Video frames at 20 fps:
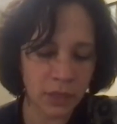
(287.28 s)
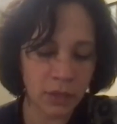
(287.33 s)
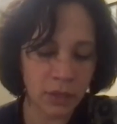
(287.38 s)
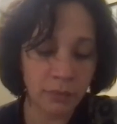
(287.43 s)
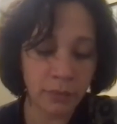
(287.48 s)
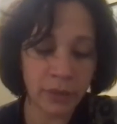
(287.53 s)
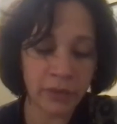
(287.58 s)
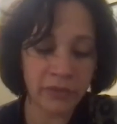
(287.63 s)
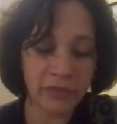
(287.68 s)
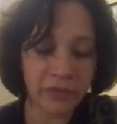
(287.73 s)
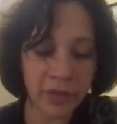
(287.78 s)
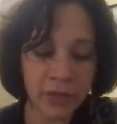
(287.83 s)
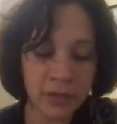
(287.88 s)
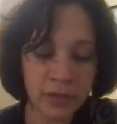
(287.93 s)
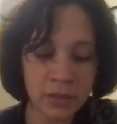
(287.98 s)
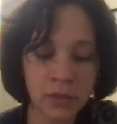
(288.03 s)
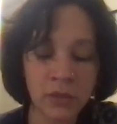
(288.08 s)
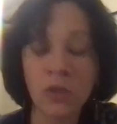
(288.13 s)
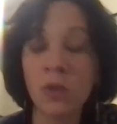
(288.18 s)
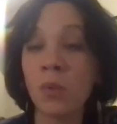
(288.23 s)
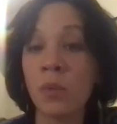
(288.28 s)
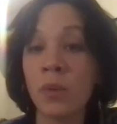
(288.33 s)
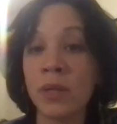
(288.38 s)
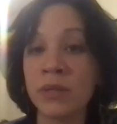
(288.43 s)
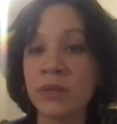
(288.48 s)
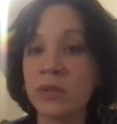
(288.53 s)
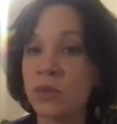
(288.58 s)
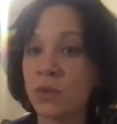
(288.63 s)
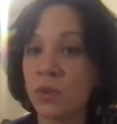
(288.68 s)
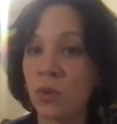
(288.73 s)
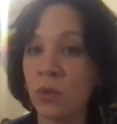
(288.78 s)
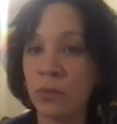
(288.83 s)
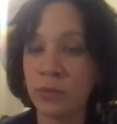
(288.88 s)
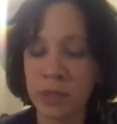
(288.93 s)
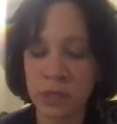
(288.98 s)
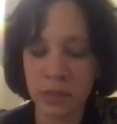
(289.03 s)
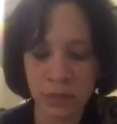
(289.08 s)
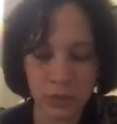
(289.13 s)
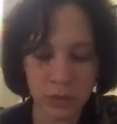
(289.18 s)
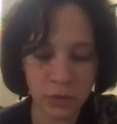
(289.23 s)
My friends are the ones who told me
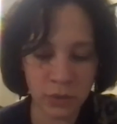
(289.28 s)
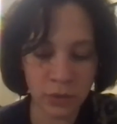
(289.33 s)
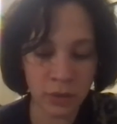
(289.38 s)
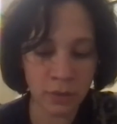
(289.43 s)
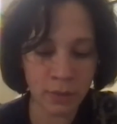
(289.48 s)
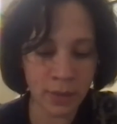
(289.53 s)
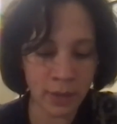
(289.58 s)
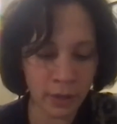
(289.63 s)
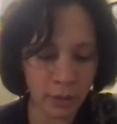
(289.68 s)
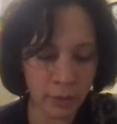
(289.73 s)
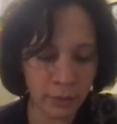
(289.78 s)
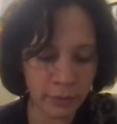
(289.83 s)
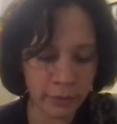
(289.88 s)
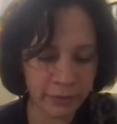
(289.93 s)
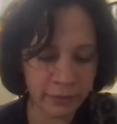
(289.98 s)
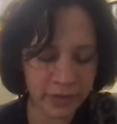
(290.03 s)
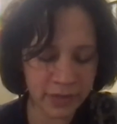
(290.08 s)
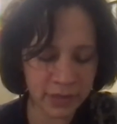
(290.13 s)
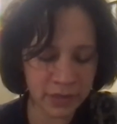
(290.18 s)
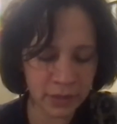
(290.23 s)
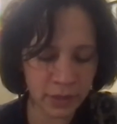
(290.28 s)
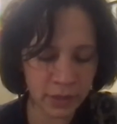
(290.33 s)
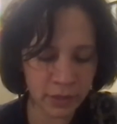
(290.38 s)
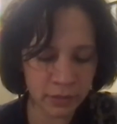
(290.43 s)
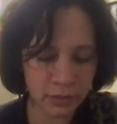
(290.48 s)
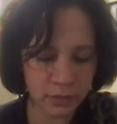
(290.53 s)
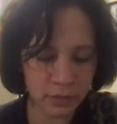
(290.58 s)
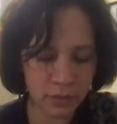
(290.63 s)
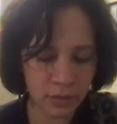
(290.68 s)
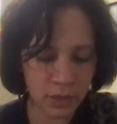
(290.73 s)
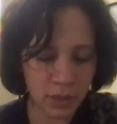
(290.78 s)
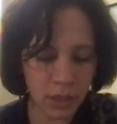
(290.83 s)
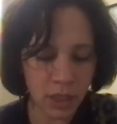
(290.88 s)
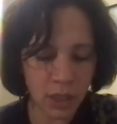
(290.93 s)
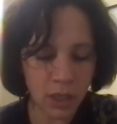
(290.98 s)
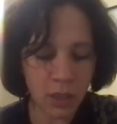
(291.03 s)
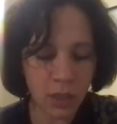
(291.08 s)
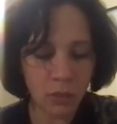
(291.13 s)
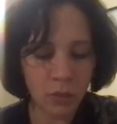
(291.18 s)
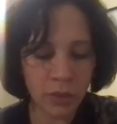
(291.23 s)
the story about our professor.
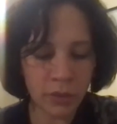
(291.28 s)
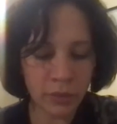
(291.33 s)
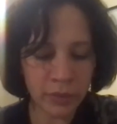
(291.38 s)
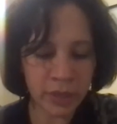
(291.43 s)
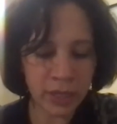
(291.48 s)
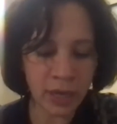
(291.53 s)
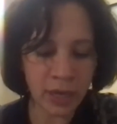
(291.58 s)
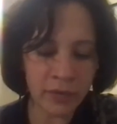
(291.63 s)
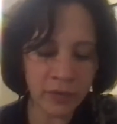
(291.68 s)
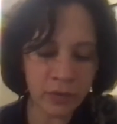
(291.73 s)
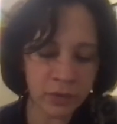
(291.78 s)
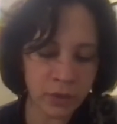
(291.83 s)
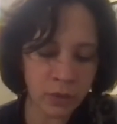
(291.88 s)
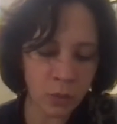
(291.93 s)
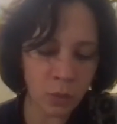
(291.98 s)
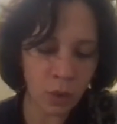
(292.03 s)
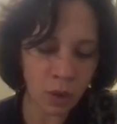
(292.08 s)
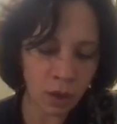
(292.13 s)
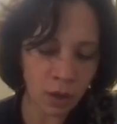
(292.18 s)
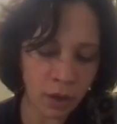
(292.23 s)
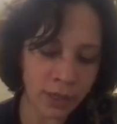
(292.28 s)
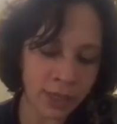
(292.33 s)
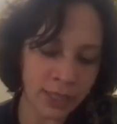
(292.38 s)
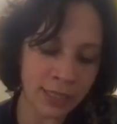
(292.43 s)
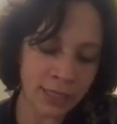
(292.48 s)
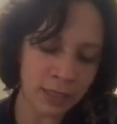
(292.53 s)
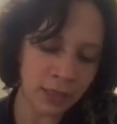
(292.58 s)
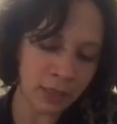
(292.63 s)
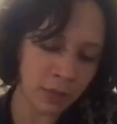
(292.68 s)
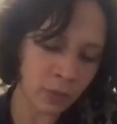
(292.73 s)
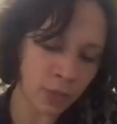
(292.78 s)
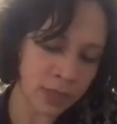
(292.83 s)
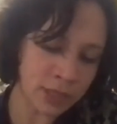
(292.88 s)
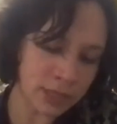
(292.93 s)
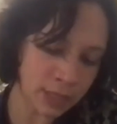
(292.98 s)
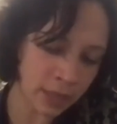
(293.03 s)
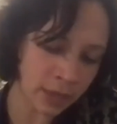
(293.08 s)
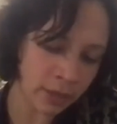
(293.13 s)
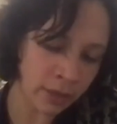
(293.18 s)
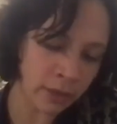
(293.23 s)
We read Evelyn Waugh, Elie
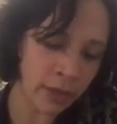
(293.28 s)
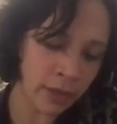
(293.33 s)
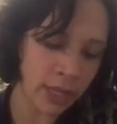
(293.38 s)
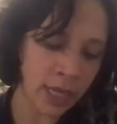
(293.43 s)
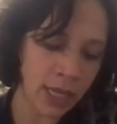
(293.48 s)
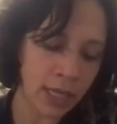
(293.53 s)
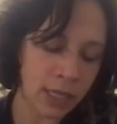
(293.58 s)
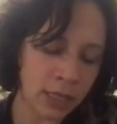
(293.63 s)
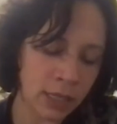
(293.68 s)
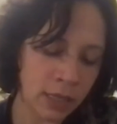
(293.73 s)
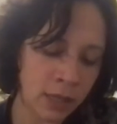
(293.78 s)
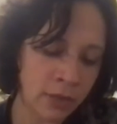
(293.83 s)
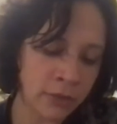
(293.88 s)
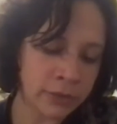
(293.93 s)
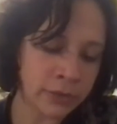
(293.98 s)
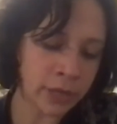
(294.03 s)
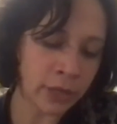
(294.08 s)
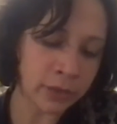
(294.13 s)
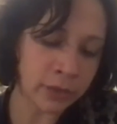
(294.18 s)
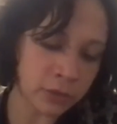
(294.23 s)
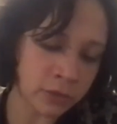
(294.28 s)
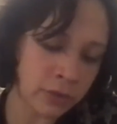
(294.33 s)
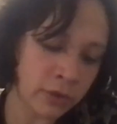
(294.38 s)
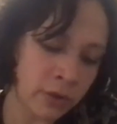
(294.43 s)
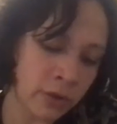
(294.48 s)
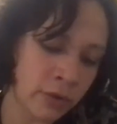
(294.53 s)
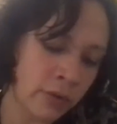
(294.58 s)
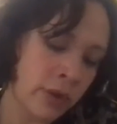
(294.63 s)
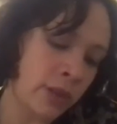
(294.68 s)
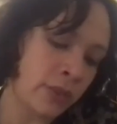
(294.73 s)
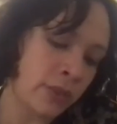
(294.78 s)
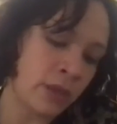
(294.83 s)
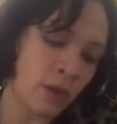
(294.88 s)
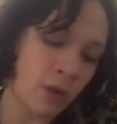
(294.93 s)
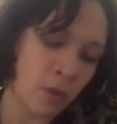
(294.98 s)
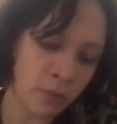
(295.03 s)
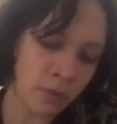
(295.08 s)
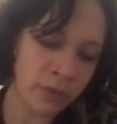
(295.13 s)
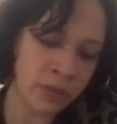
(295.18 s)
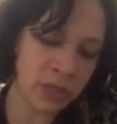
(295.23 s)
Wiesel, and E.L. Doctorow, and the
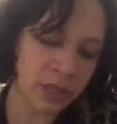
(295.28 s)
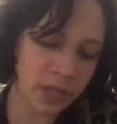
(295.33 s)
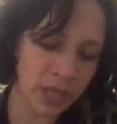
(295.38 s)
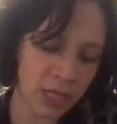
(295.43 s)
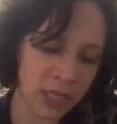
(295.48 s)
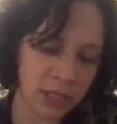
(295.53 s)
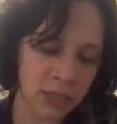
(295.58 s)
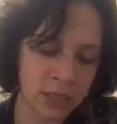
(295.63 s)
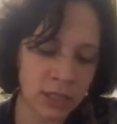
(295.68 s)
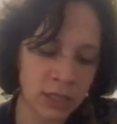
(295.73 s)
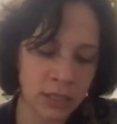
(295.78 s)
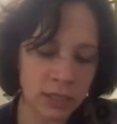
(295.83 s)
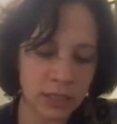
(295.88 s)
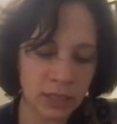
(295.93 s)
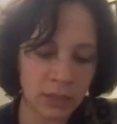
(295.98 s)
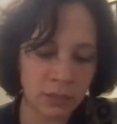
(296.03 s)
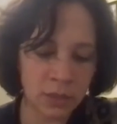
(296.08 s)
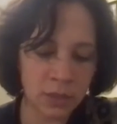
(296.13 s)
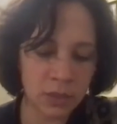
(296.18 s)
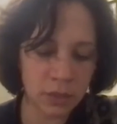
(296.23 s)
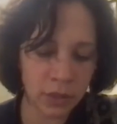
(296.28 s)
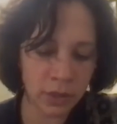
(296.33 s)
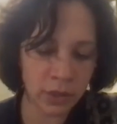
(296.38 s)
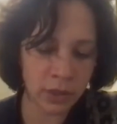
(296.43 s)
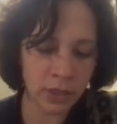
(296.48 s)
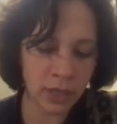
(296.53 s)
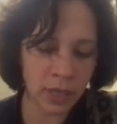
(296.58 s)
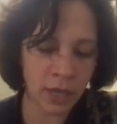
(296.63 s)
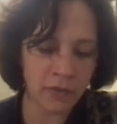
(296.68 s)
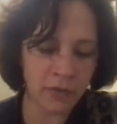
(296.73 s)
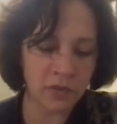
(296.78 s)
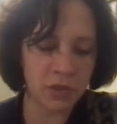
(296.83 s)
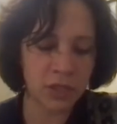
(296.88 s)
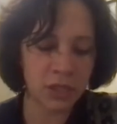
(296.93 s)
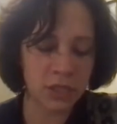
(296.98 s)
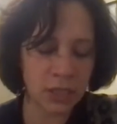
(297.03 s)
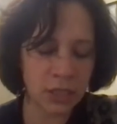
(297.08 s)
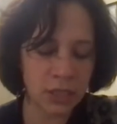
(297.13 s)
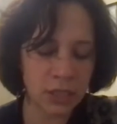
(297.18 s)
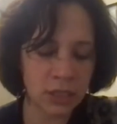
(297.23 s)
only things that seem certain after
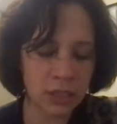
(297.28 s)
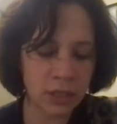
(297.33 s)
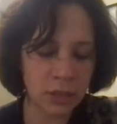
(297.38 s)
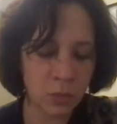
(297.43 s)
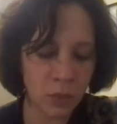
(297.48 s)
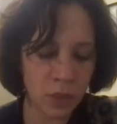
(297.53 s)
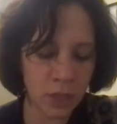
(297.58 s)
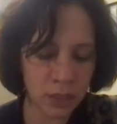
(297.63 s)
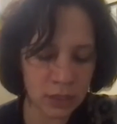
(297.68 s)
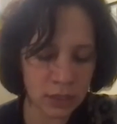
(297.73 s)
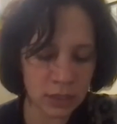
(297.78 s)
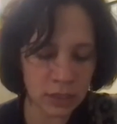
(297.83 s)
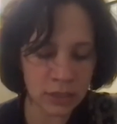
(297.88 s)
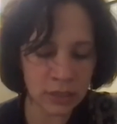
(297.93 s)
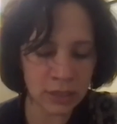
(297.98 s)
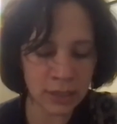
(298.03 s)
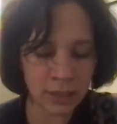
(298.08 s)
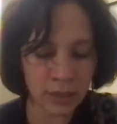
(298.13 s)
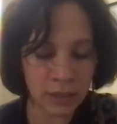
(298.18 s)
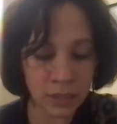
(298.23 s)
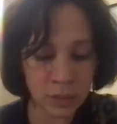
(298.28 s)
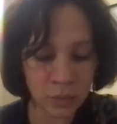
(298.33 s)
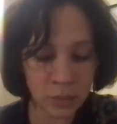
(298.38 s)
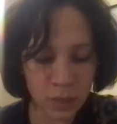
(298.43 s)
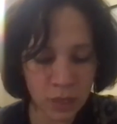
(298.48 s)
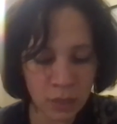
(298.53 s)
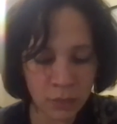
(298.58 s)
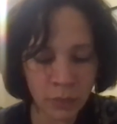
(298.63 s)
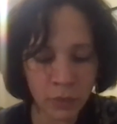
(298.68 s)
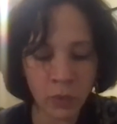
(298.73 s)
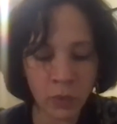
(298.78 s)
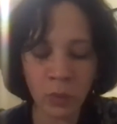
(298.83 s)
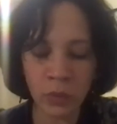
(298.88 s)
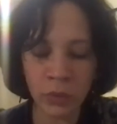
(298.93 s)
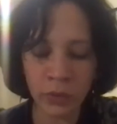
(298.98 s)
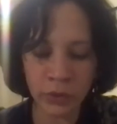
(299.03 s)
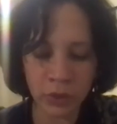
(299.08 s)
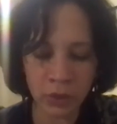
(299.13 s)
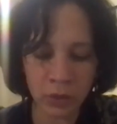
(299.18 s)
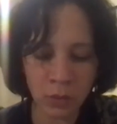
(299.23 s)
16 weeks is that these people will
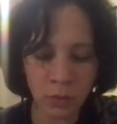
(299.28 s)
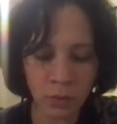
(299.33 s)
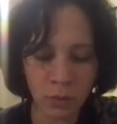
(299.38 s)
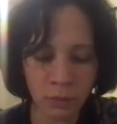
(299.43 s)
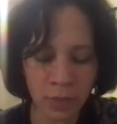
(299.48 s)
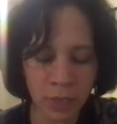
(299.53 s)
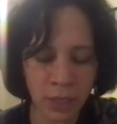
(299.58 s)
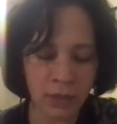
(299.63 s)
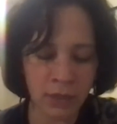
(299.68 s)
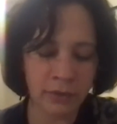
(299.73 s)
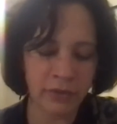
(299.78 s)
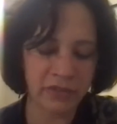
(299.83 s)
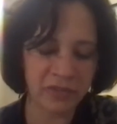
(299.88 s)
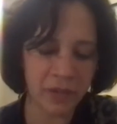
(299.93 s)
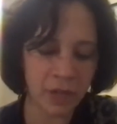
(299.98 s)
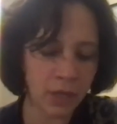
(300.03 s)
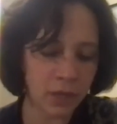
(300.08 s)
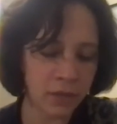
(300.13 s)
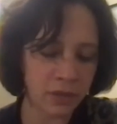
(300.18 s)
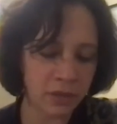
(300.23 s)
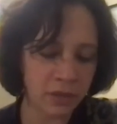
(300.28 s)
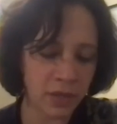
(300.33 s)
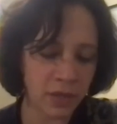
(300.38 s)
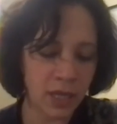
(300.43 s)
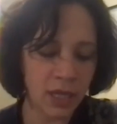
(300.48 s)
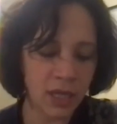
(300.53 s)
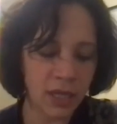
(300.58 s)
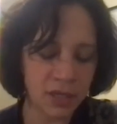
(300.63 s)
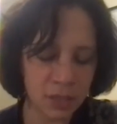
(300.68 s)
humor me, faith, in